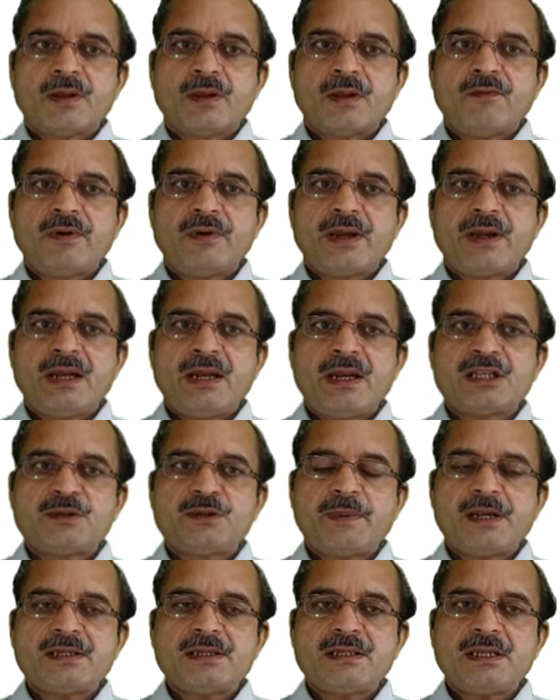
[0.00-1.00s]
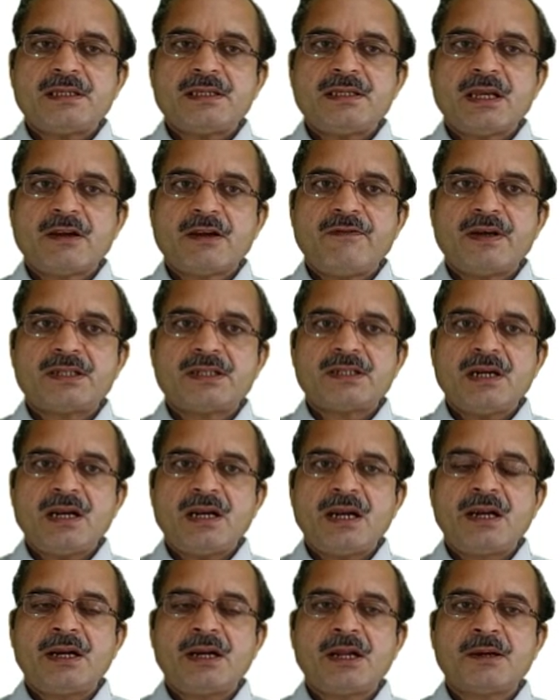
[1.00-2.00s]
we can express this
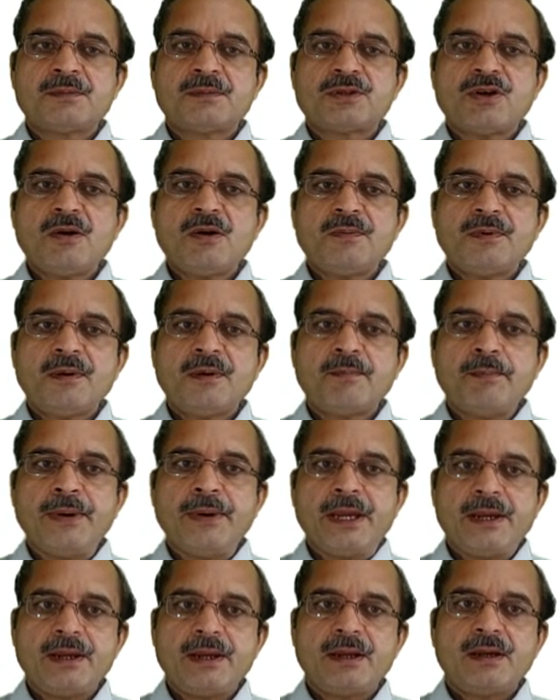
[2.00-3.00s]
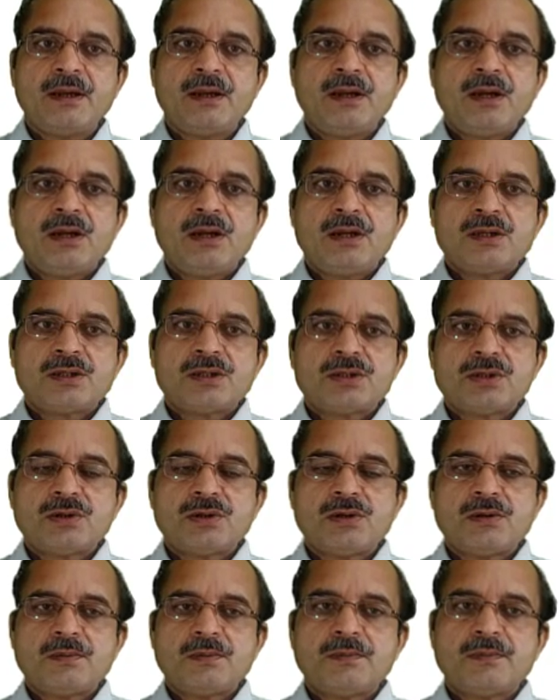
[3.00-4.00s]
equation in terms of B.
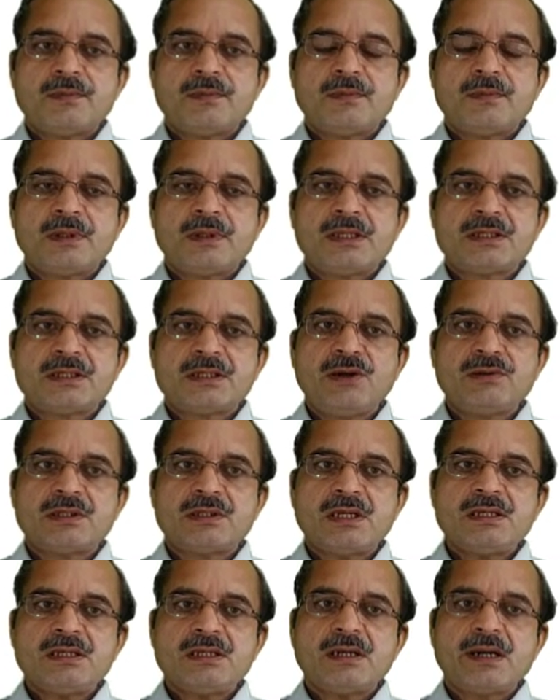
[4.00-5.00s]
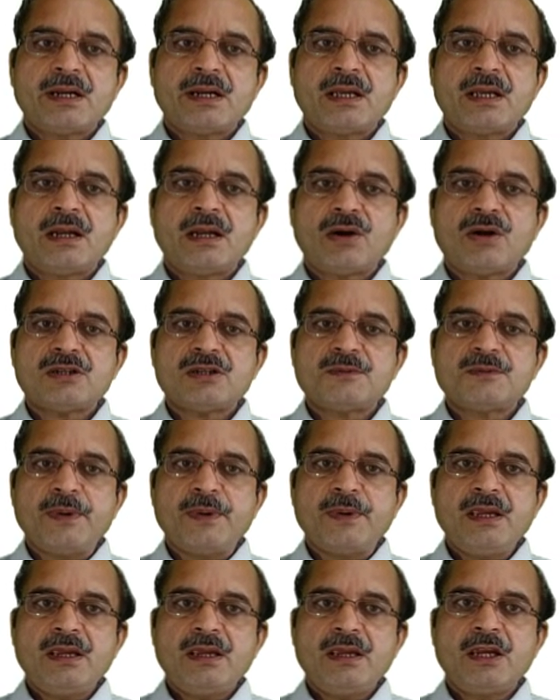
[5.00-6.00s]
So this gives us del cross
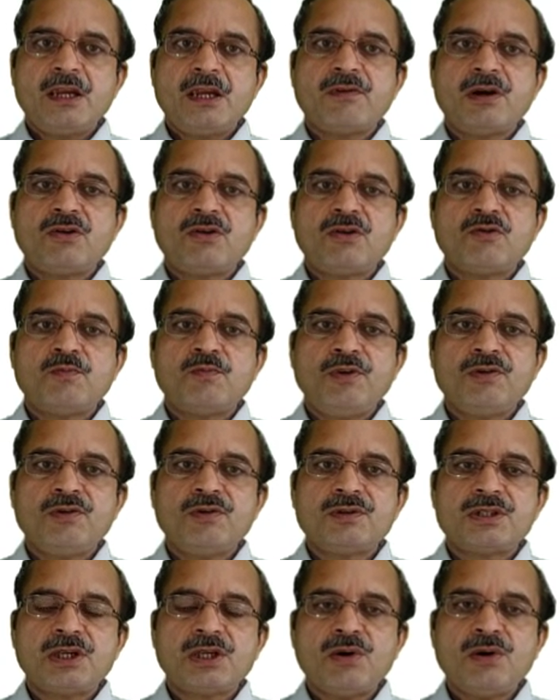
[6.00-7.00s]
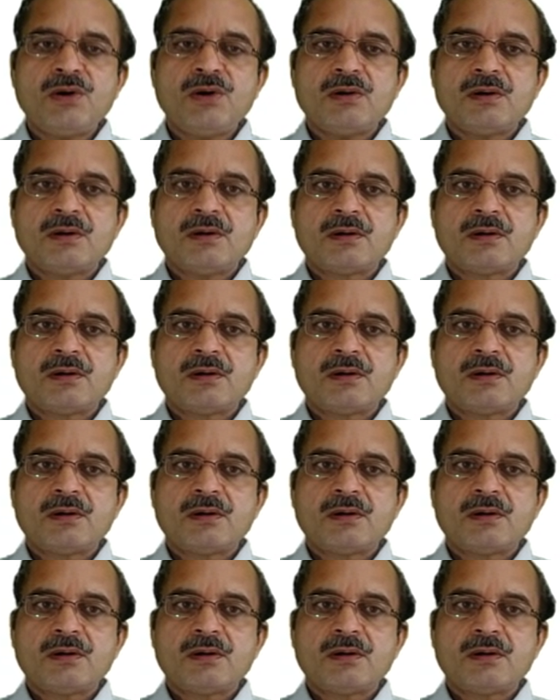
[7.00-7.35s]
B equal to mu 0